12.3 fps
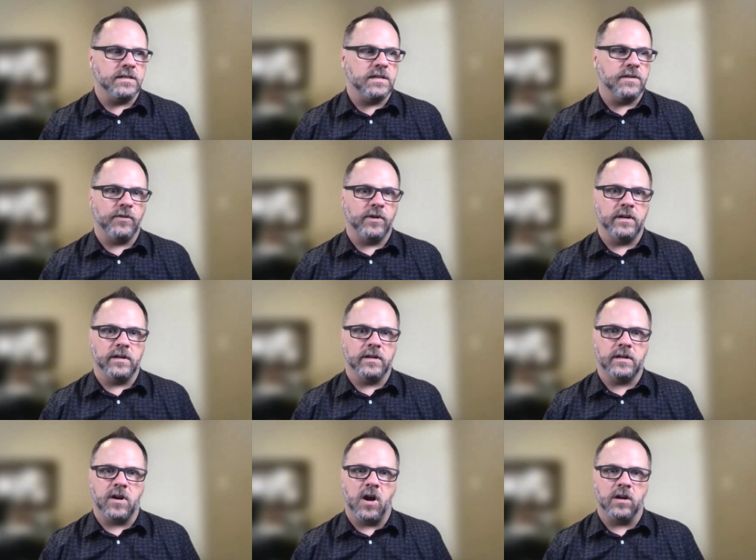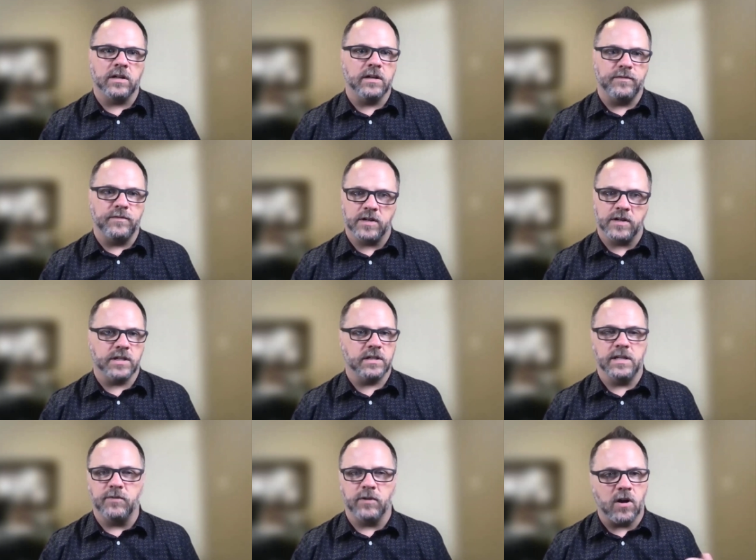different cognitive
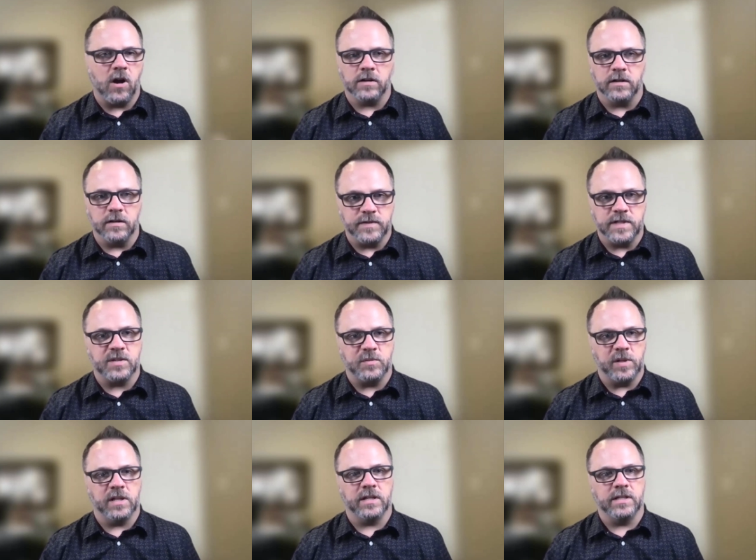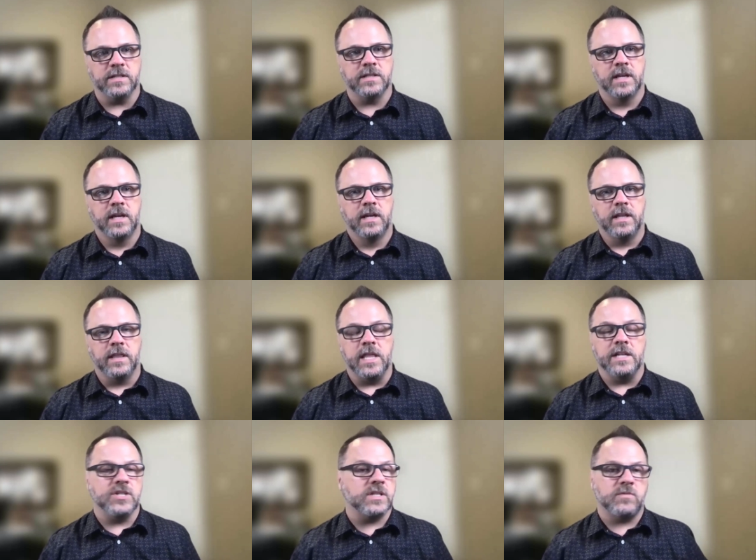function, different cognitive disabilities,
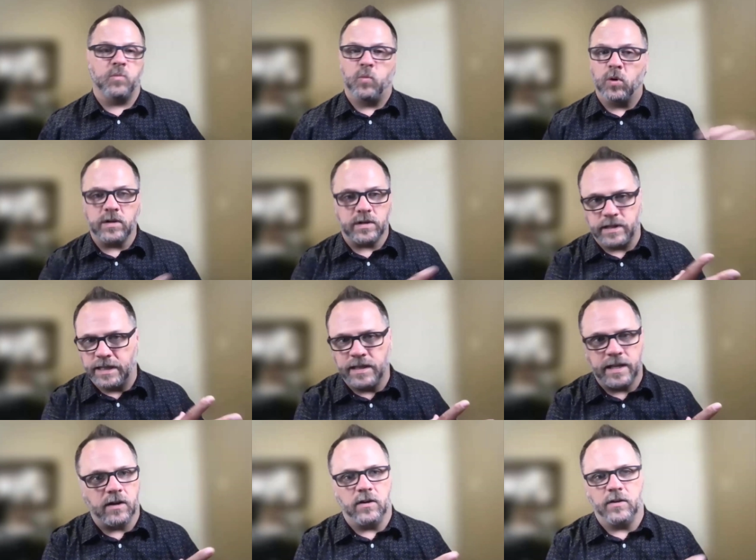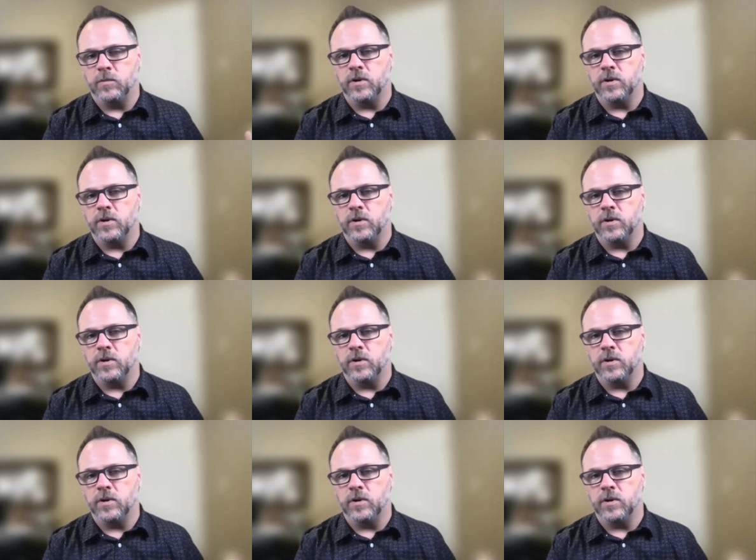that just weren't in there.